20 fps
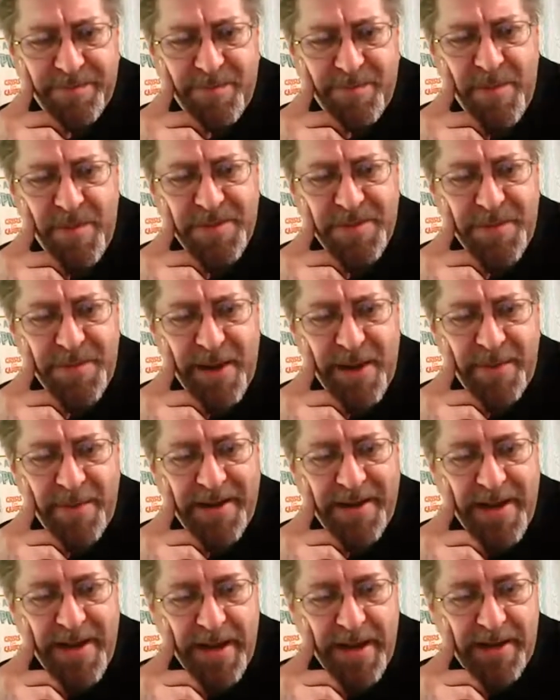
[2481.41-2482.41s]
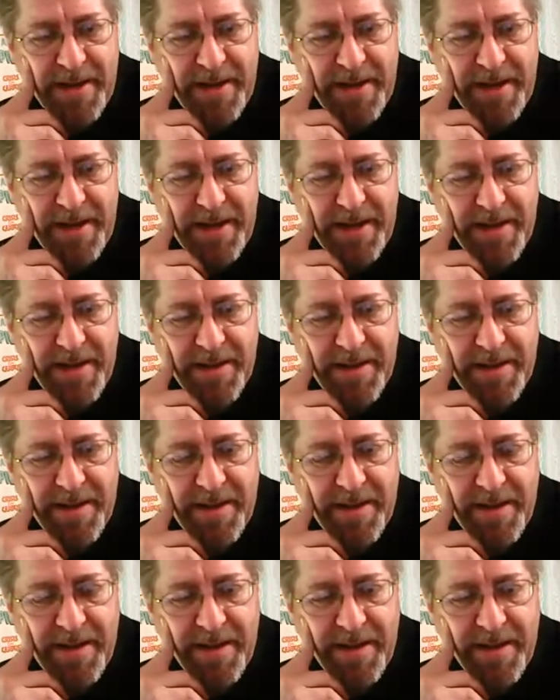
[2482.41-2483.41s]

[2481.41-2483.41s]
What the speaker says: Web of Spider-Man 90 and the